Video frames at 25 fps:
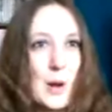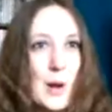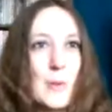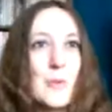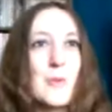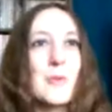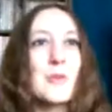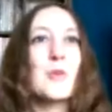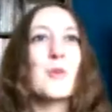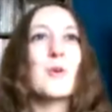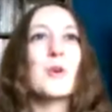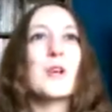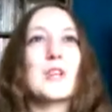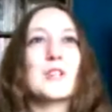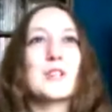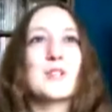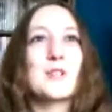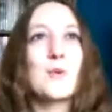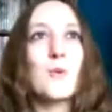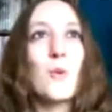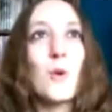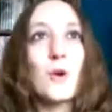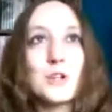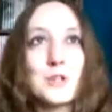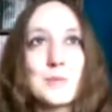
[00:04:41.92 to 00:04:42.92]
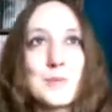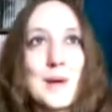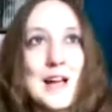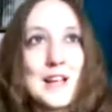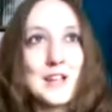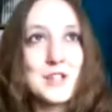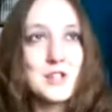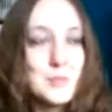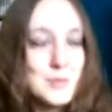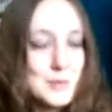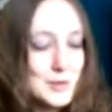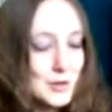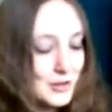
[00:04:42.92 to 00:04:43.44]
Well, I wouldn't call it a squash
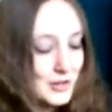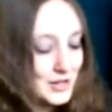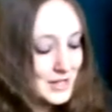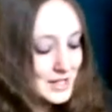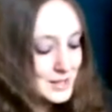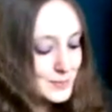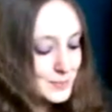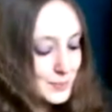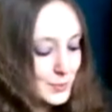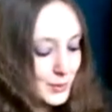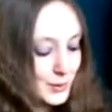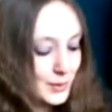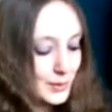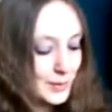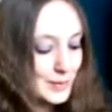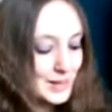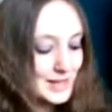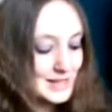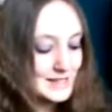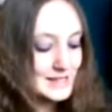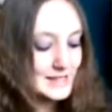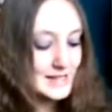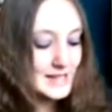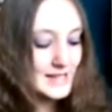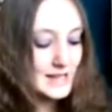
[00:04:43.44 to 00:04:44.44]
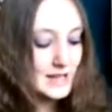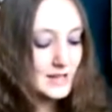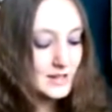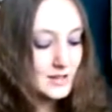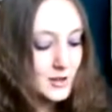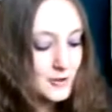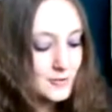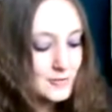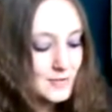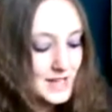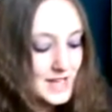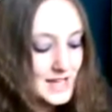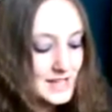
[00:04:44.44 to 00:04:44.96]
match, to be honest, but
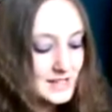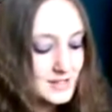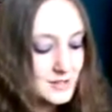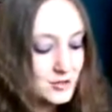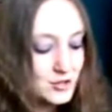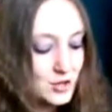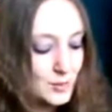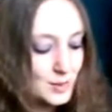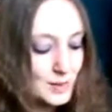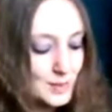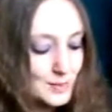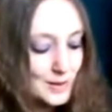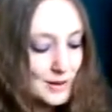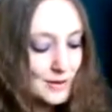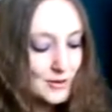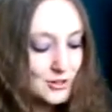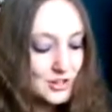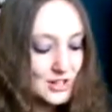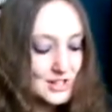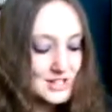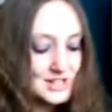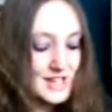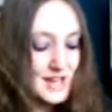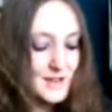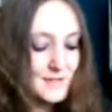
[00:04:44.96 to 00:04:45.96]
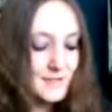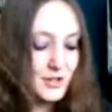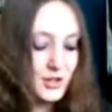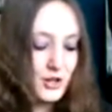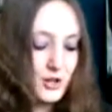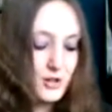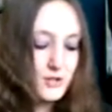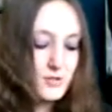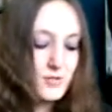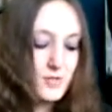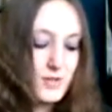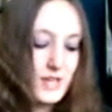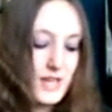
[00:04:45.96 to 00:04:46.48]
basically Kofi hits the Trouble in Paradise,
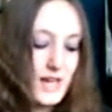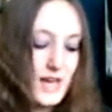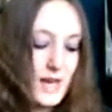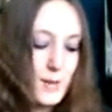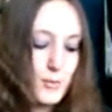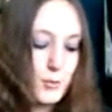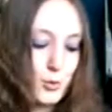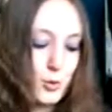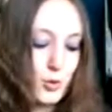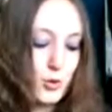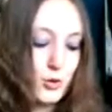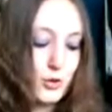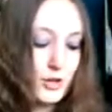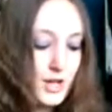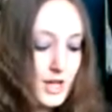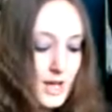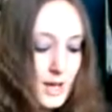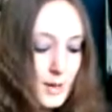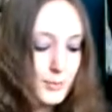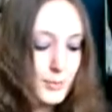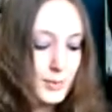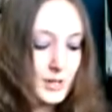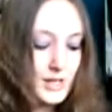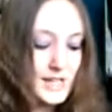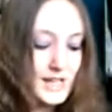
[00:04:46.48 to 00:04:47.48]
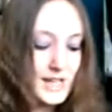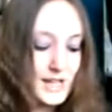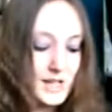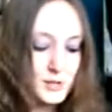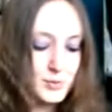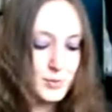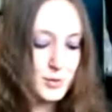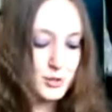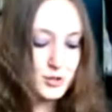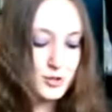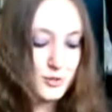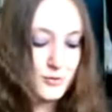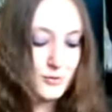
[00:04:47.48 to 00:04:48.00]
Evan goes for the airborne, but he
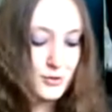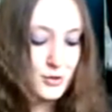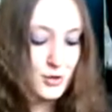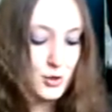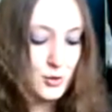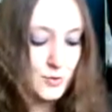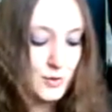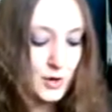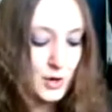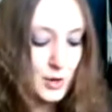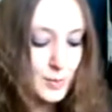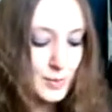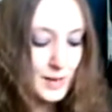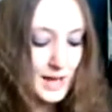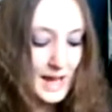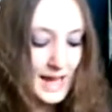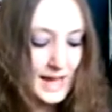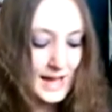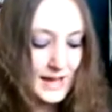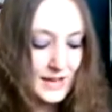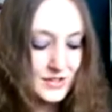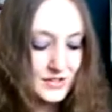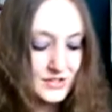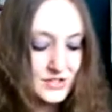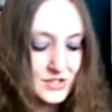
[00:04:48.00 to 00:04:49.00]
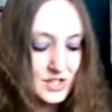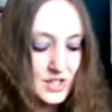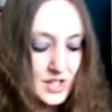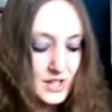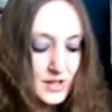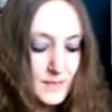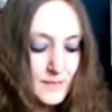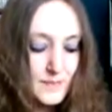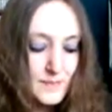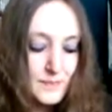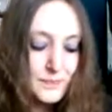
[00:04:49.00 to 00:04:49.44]
gets pushed off the top rope, and